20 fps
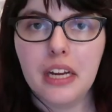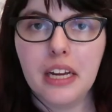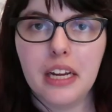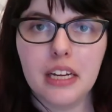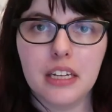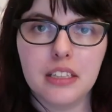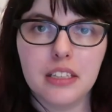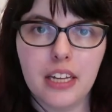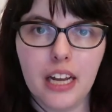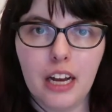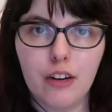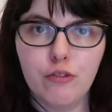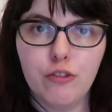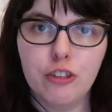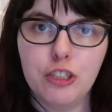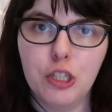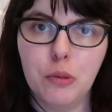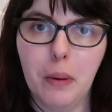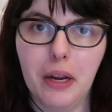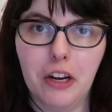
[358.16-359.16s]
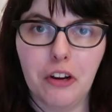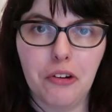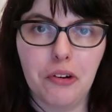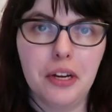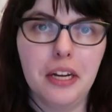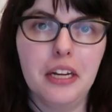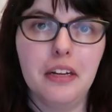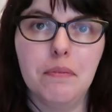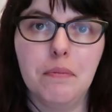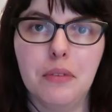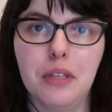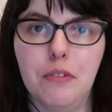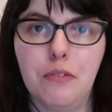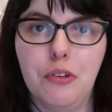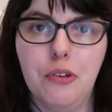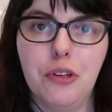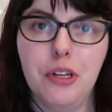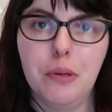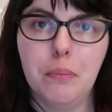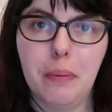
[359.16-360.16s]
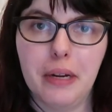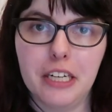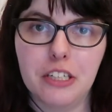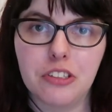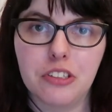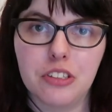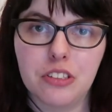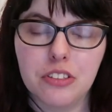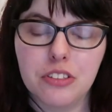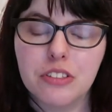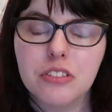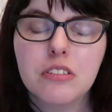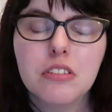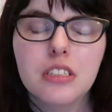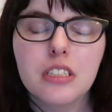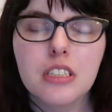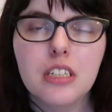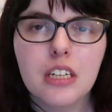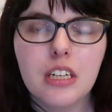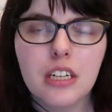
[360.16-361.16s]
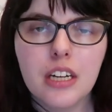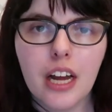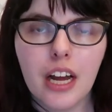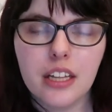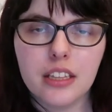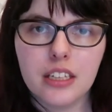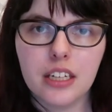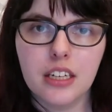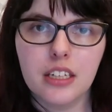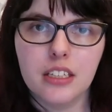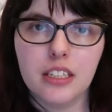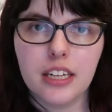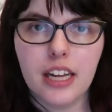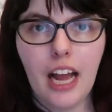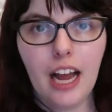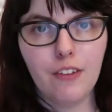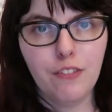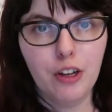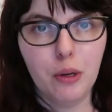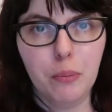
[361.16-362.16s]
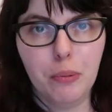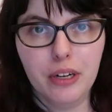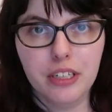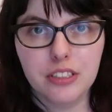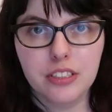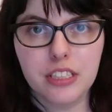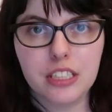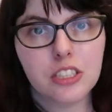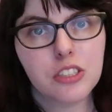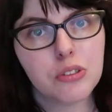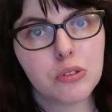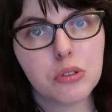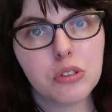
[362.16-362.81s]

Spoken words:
And they have Fuji Bakery if you need baked goods. And then Cafe Press next